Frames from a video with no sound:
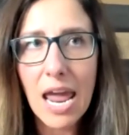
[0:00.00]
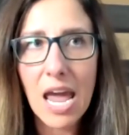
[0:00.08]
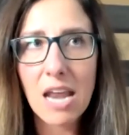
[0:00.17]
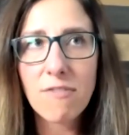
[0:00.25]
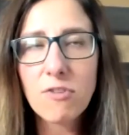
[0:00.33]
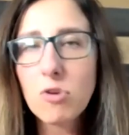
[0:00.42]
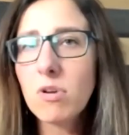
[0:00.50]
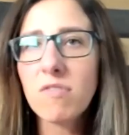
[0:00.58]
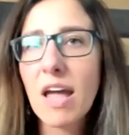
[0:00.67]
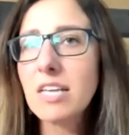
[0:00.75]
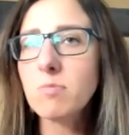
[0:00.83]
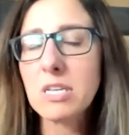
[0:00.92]
And if you would have
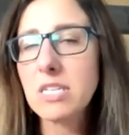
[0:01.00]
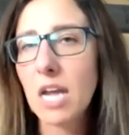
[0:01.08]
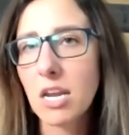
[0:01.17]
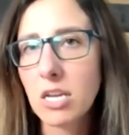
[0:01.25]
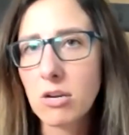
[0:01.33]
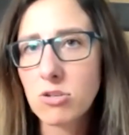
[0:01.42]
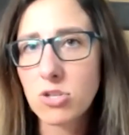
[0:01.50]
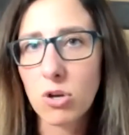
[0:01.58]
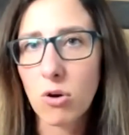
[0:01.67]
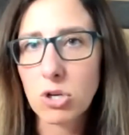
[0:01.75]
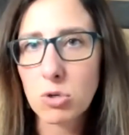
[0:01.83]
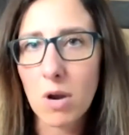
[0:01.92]
asked me 10 years
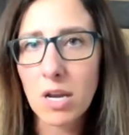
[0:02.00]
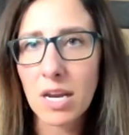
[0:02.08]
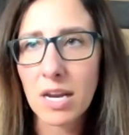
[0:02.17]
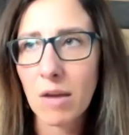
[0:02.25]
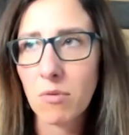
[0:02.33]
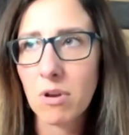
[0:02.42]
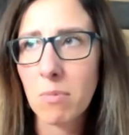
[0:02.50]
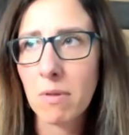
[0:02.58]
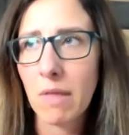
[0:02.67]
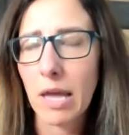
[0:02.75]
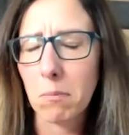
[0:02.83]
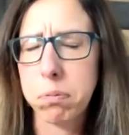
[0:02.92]
ago, trucking, I would have
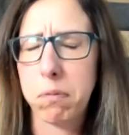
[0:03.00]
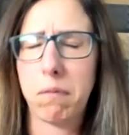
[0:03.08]
been like,